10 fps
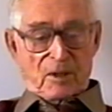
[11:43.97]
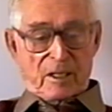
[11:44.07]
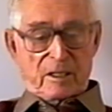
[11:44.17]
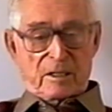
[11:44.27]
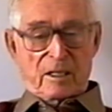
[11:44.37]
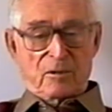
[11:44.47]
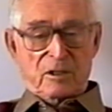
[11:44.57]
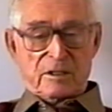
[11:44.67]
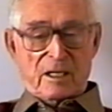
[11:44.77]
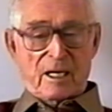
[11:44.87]
plant, and I
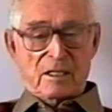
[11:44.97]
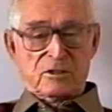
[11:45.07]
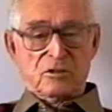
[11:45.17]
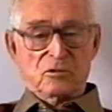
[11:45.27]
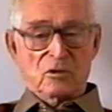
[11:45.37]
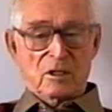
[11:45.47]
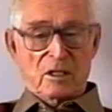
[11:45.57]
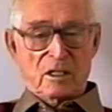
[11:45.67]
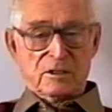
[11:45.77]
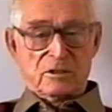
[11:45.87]
went to high school
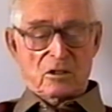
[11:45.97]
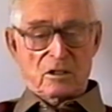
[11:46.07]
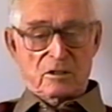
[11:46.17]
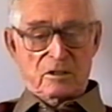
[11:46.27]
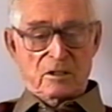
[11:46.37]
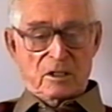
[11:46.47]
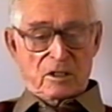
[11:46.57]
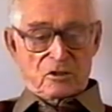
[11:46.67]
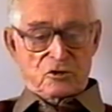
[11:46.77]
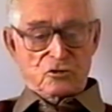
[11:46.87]
there. I started
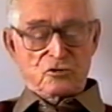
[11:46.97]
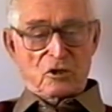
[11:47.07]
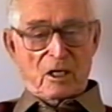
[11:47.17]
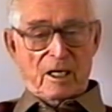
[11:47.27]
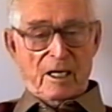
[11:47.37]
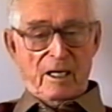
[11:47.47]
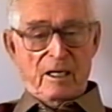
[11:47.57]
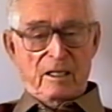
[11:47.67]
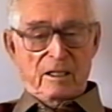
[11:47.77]
junior high,